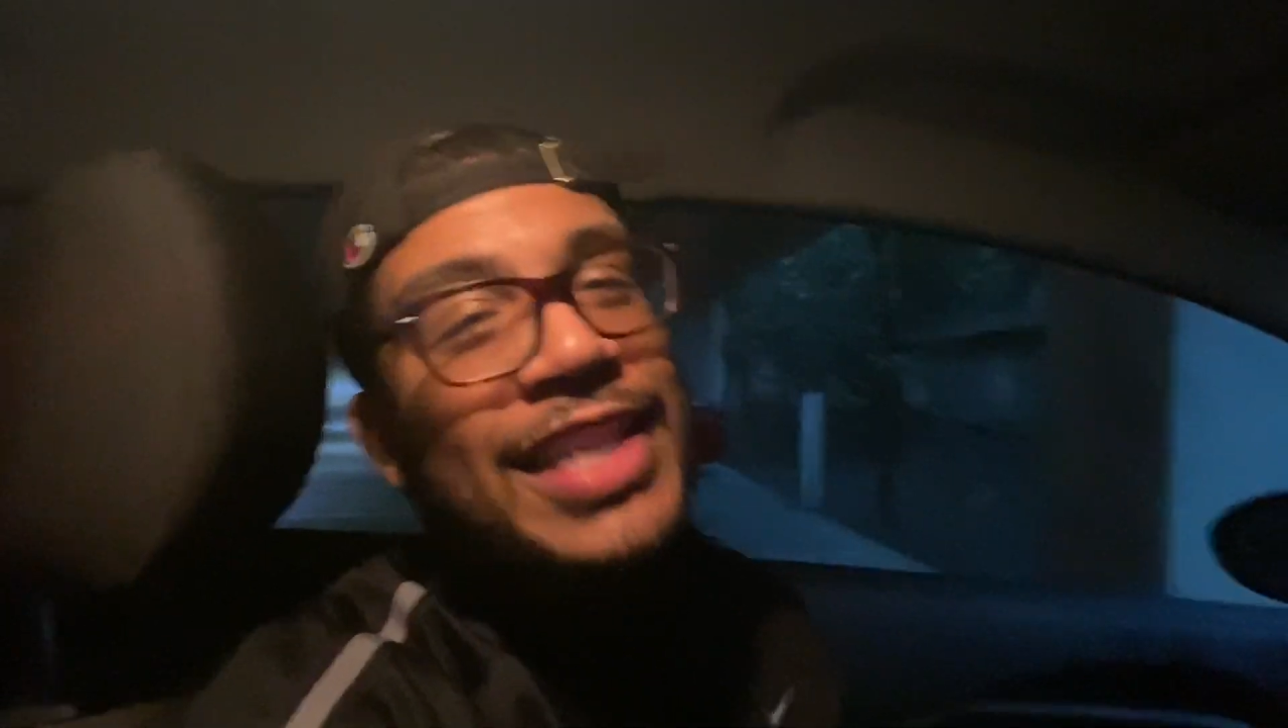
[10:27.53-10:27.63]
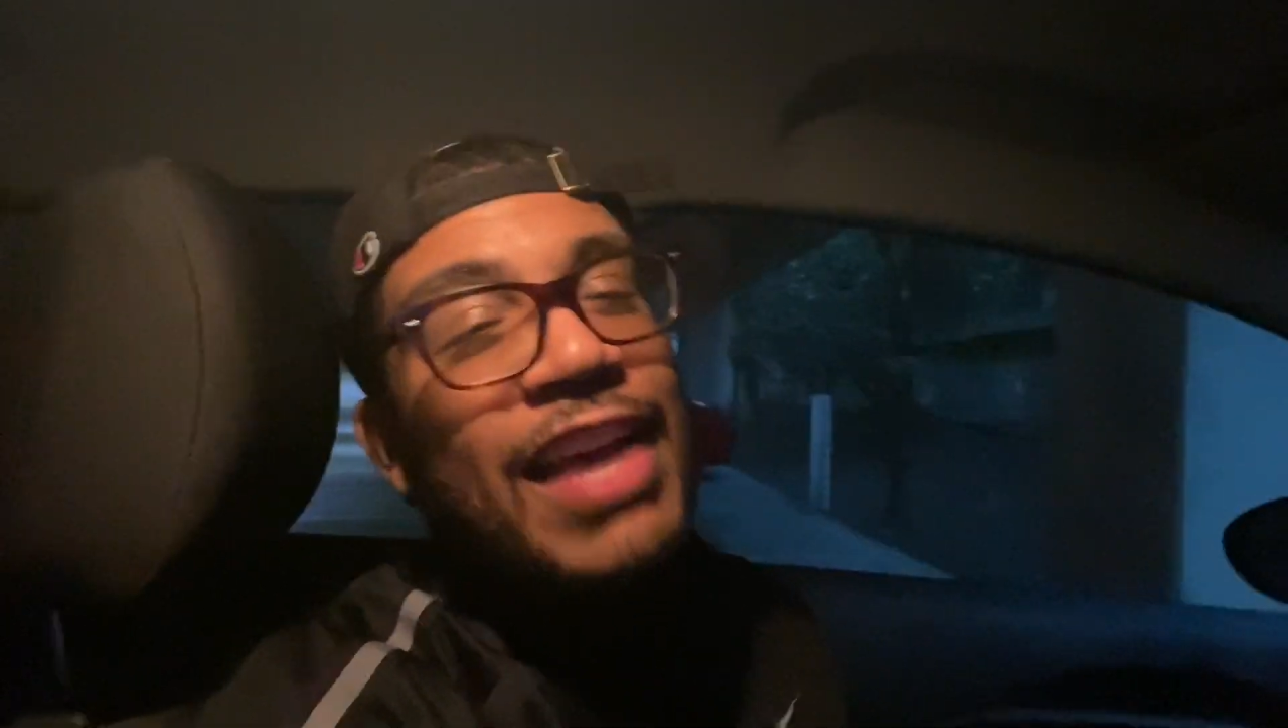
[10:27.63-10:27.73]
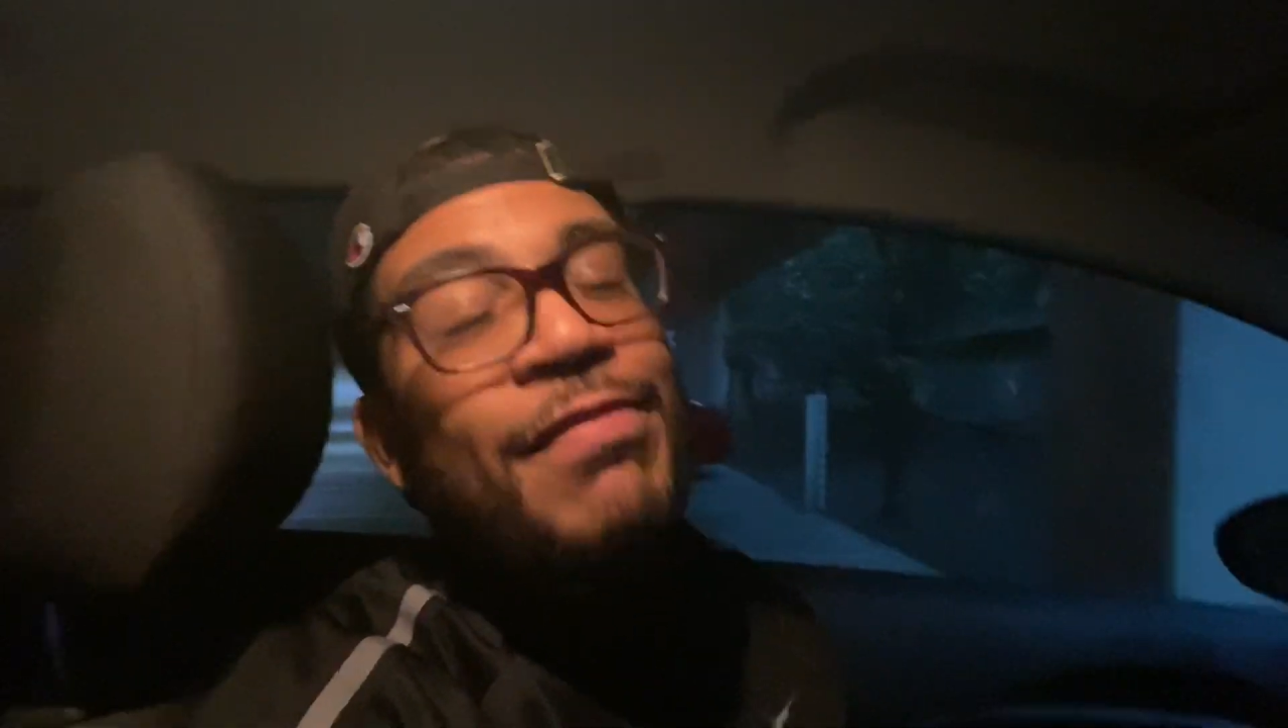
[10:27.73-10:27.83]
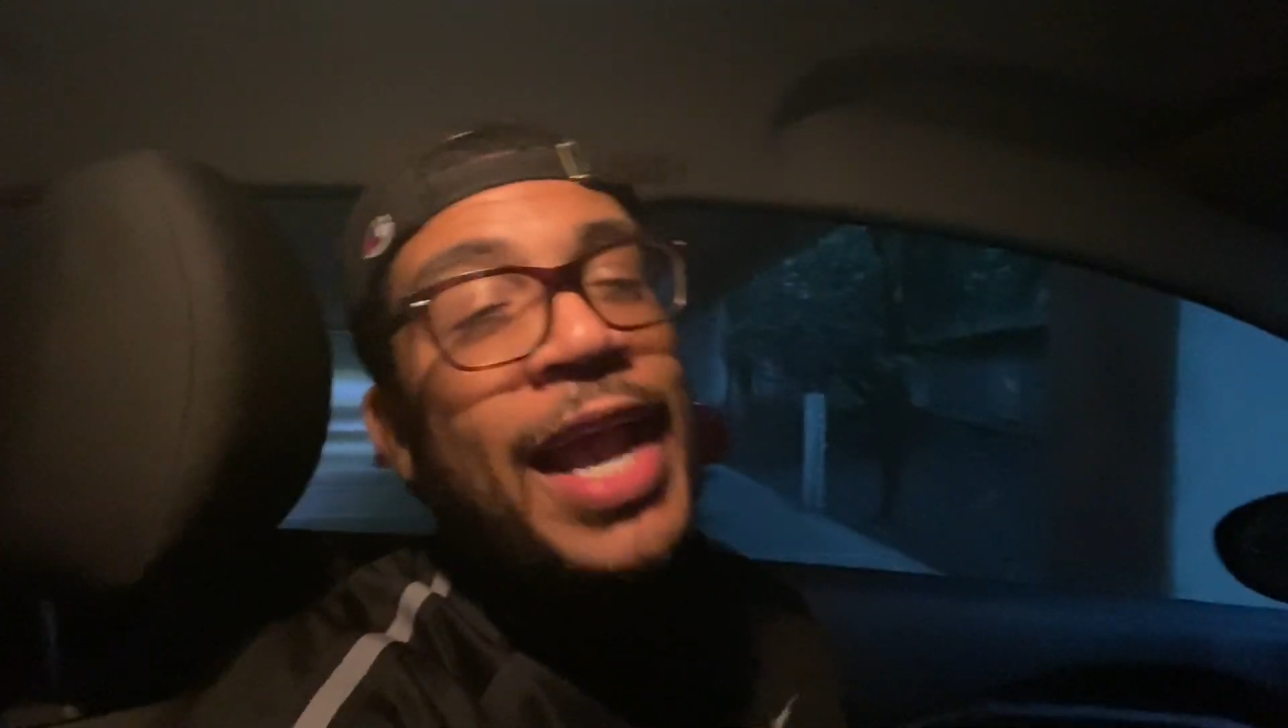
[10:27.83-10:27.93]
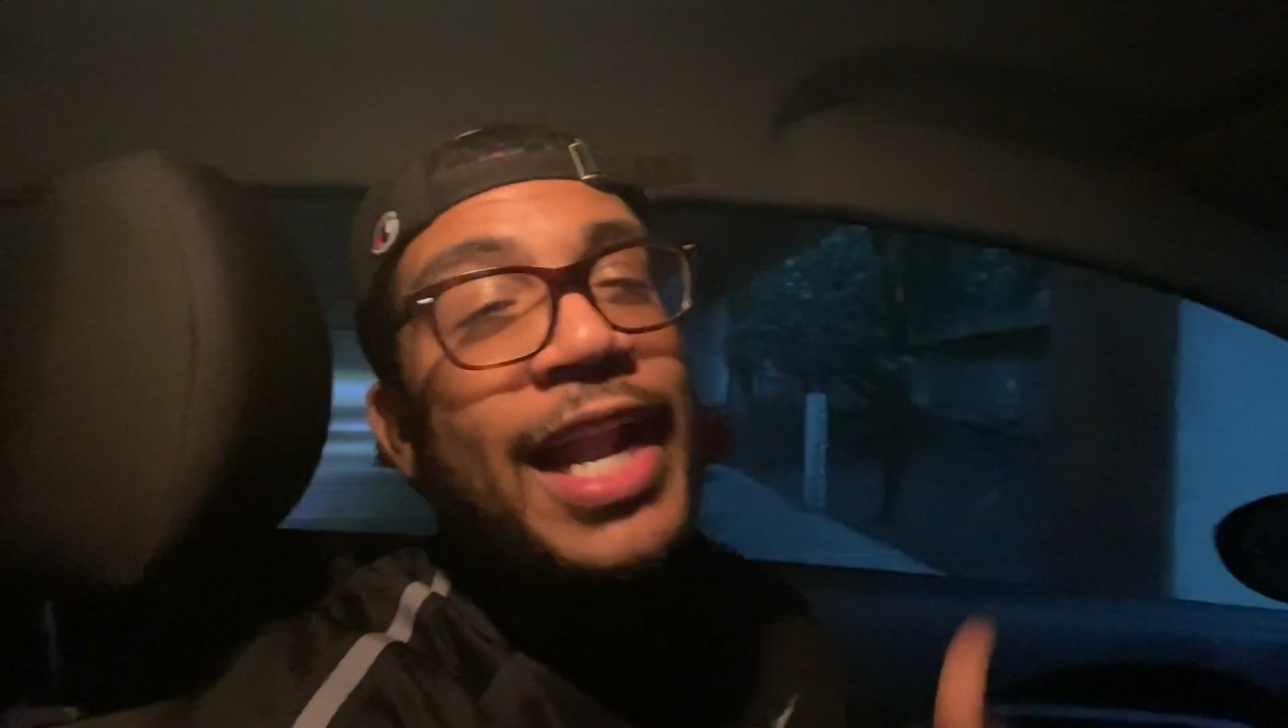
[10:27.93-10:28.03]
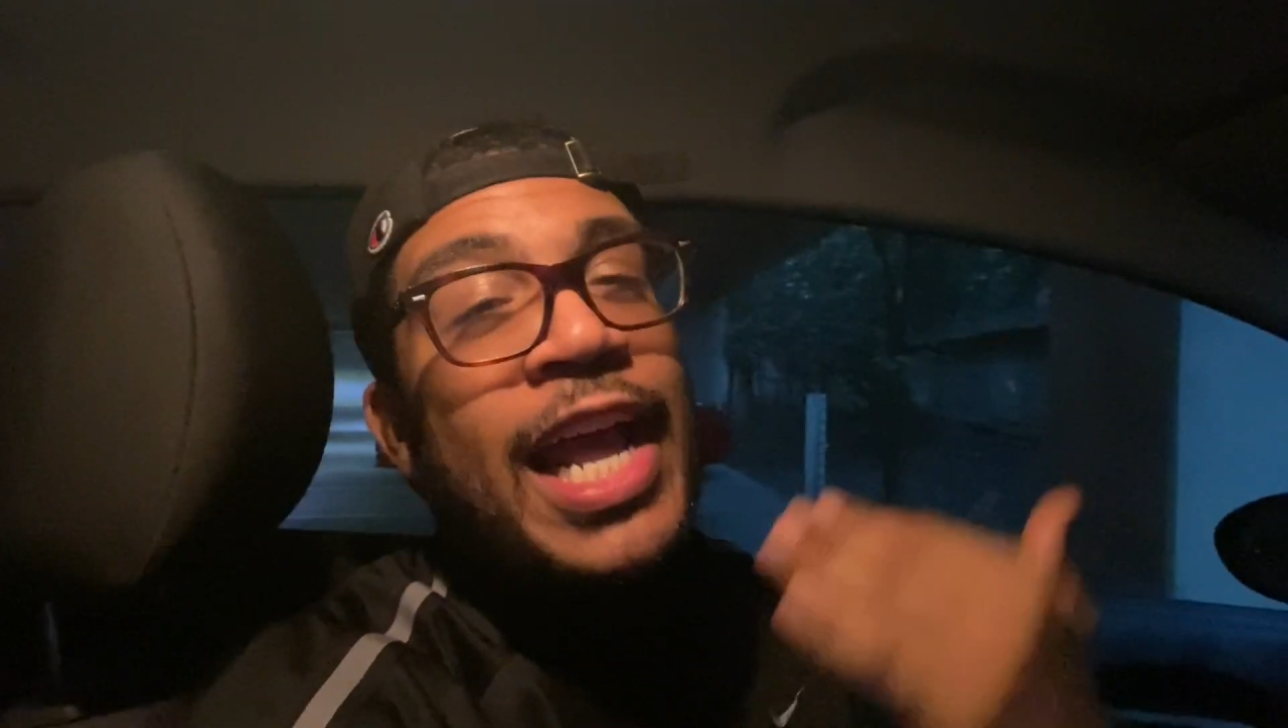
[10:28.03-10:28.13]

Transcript: have made,